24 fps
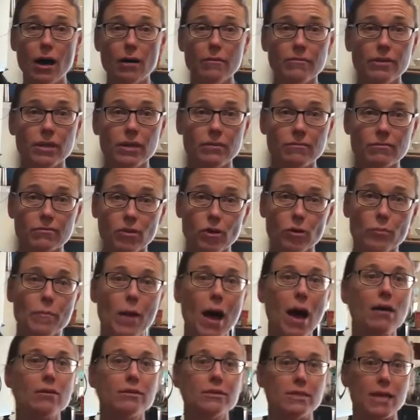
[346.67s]
oven for
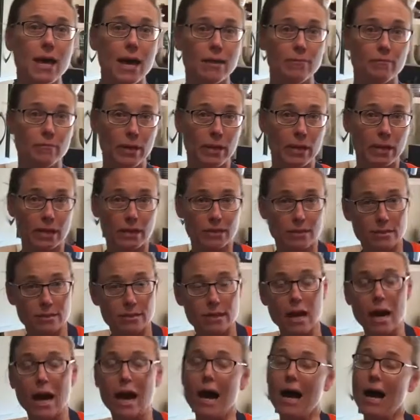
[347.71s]
about 10 minutes.